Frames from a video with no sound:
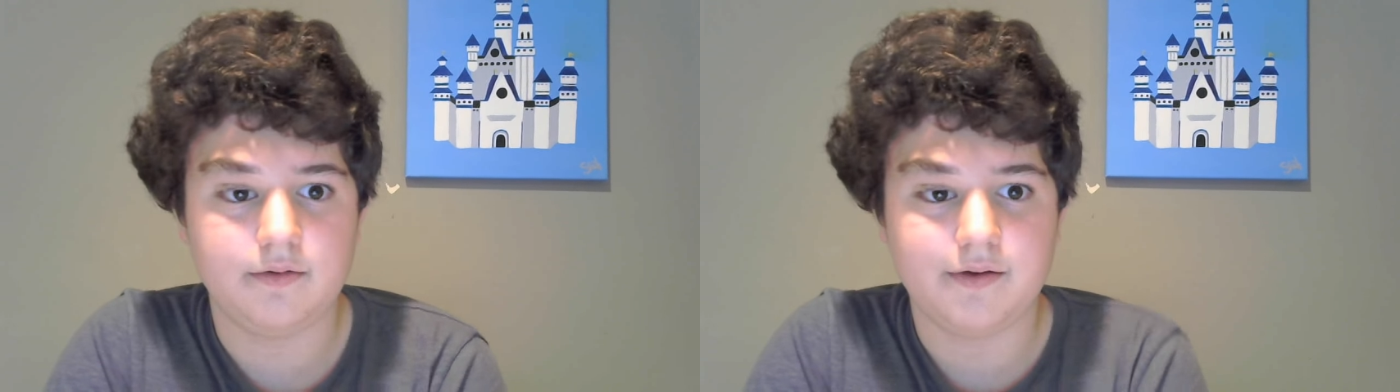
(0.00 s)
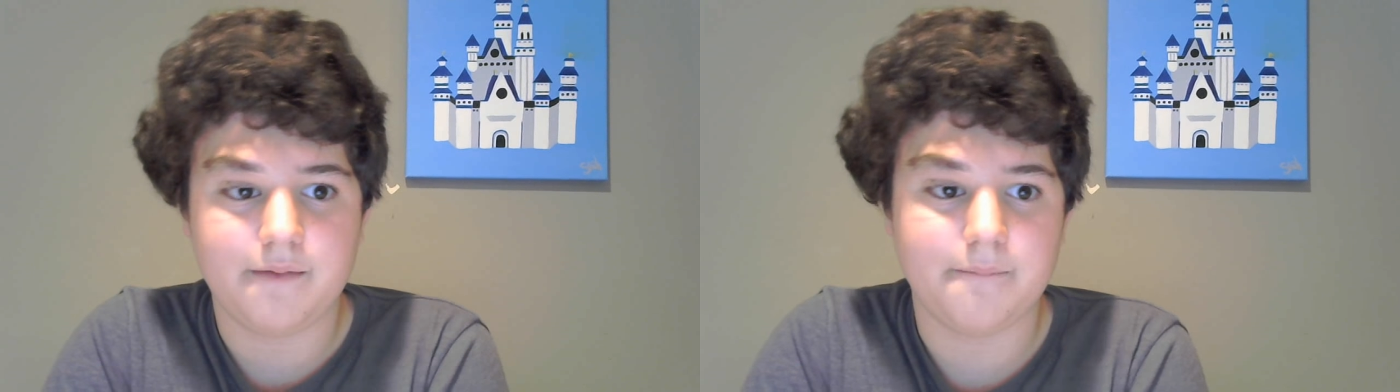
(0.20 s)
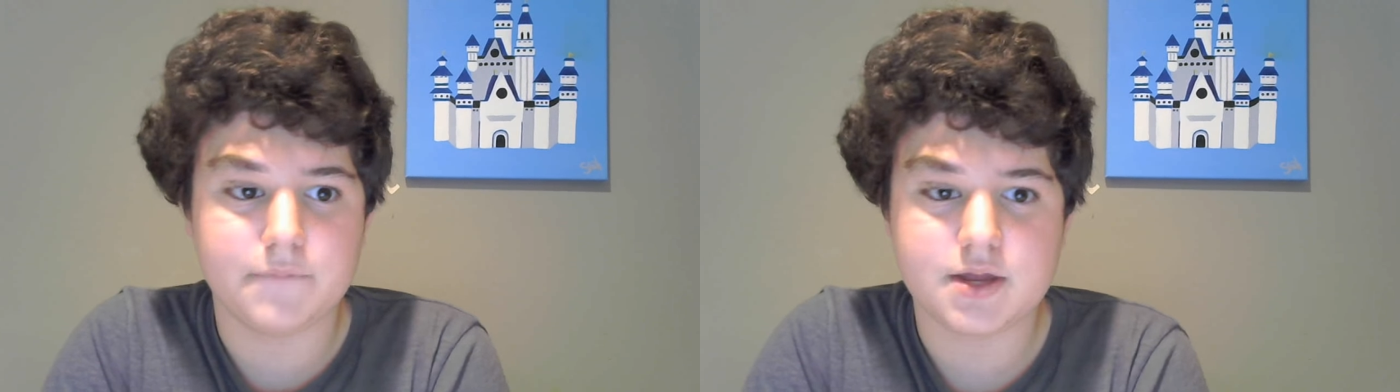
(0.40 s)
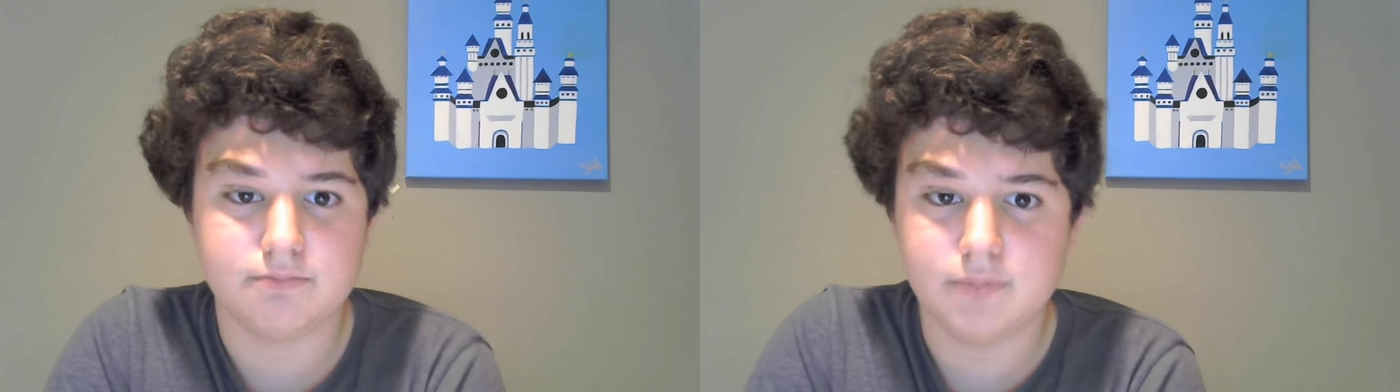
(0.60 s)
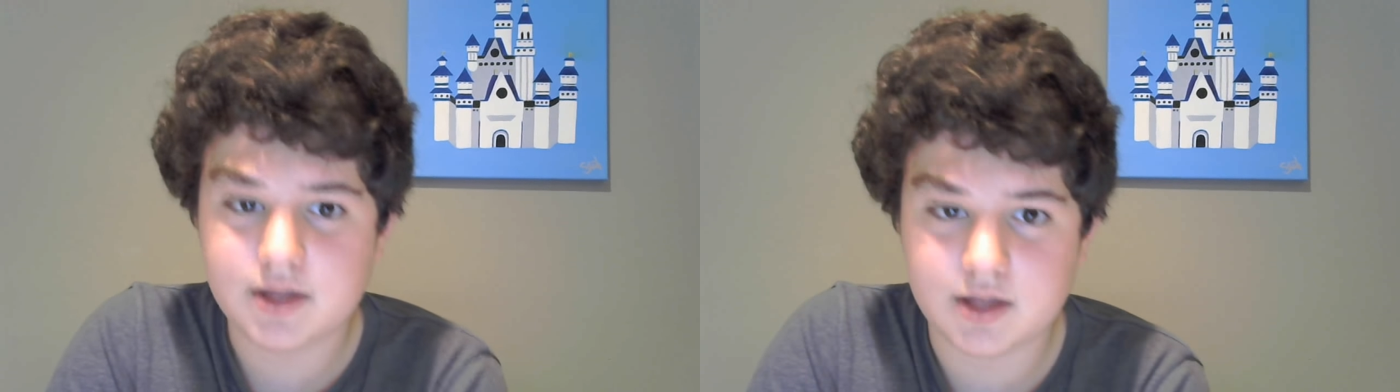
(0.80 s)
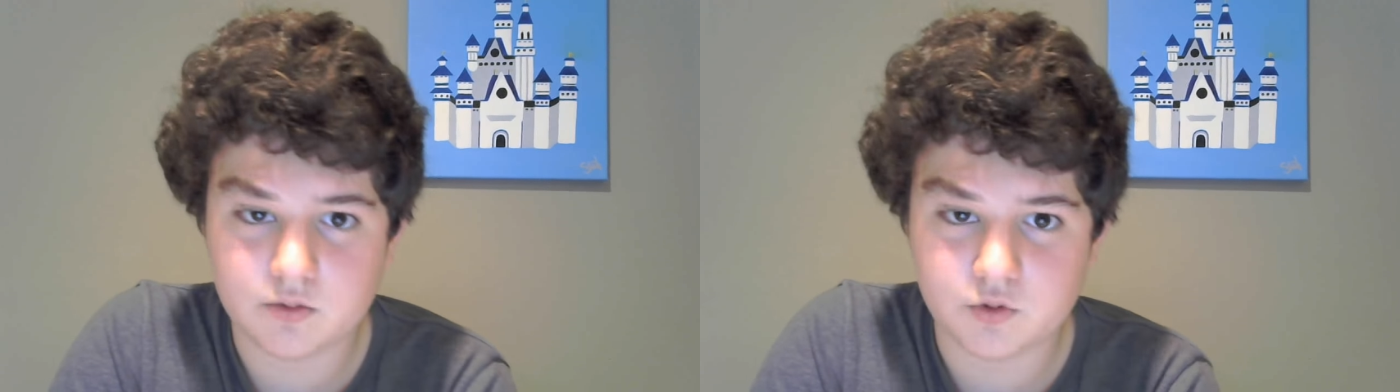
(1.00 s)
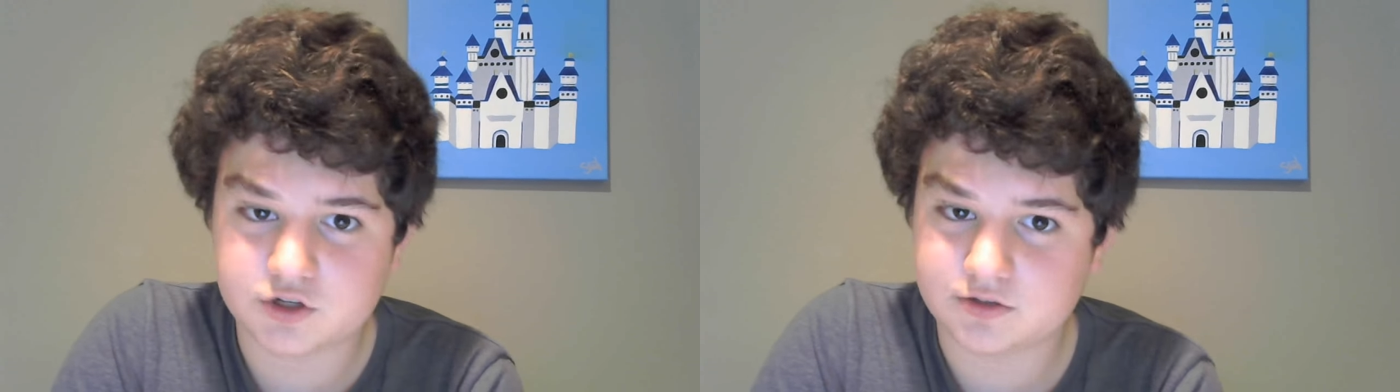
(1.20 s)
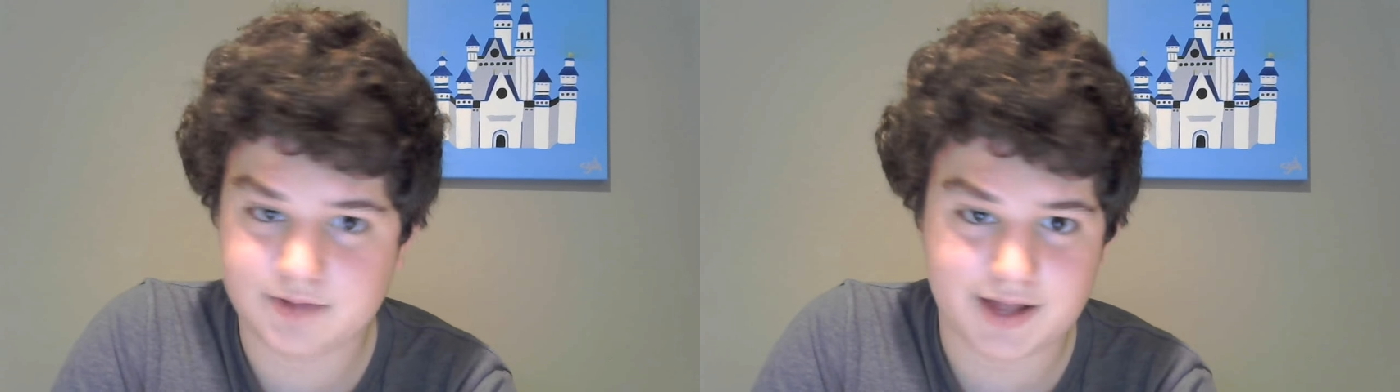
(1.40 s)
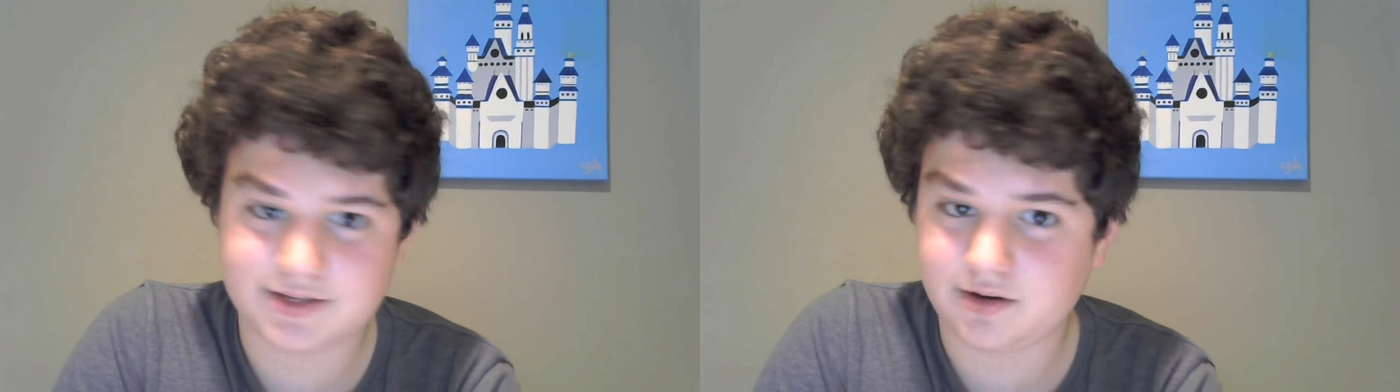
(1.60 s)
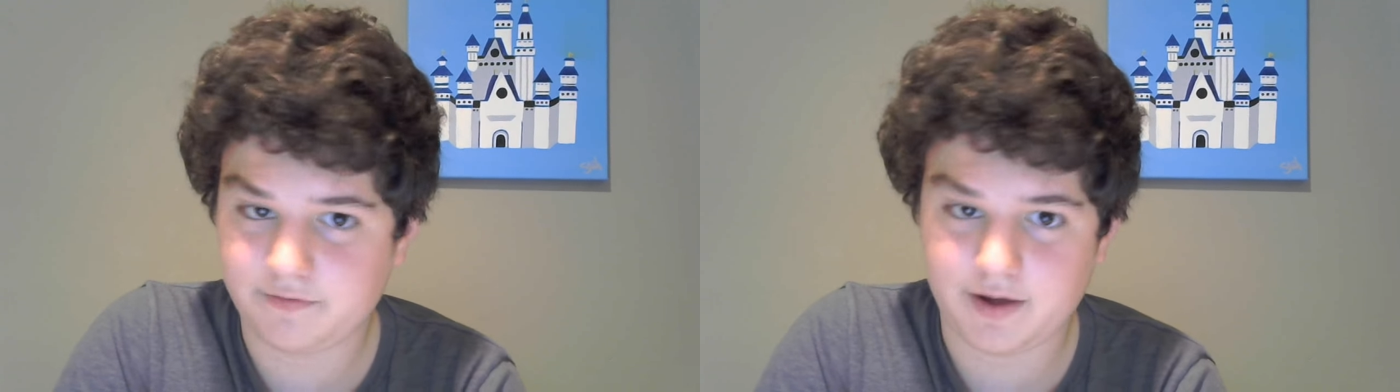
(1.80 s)
meet Mickey, which that's
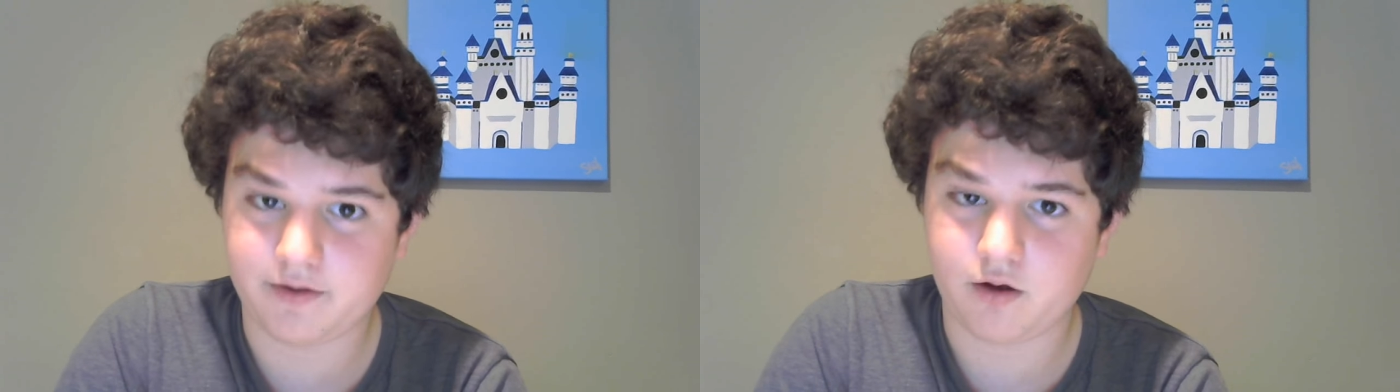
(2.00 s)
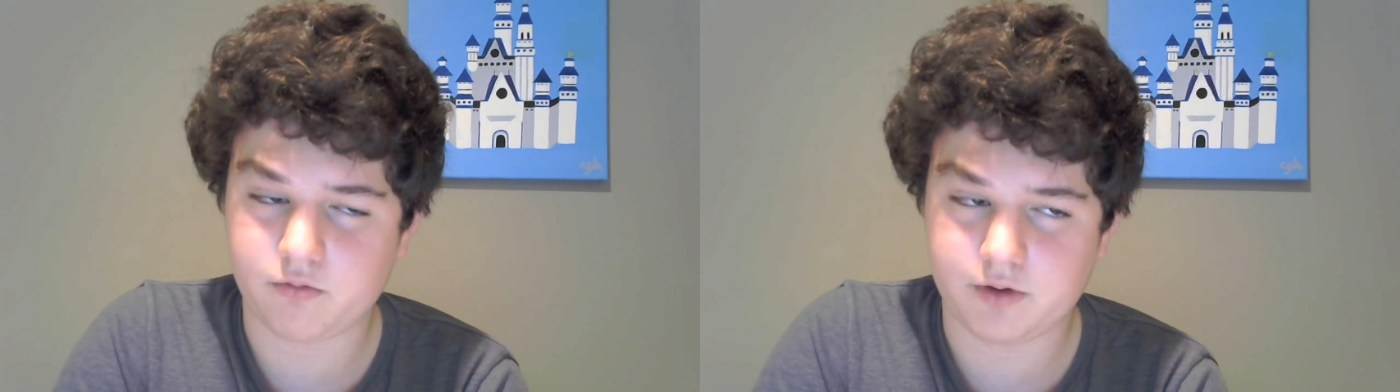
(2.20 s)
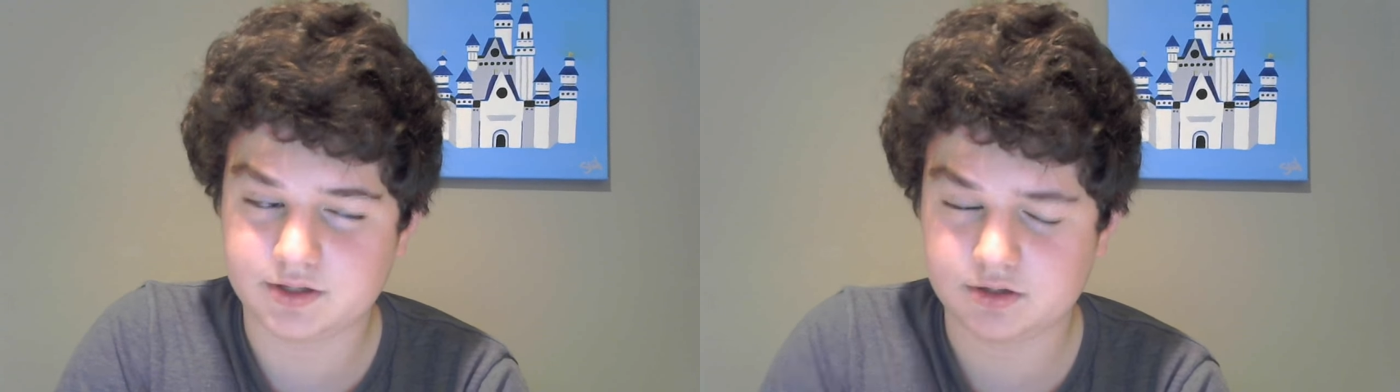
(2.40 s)
not a 5-hour wait.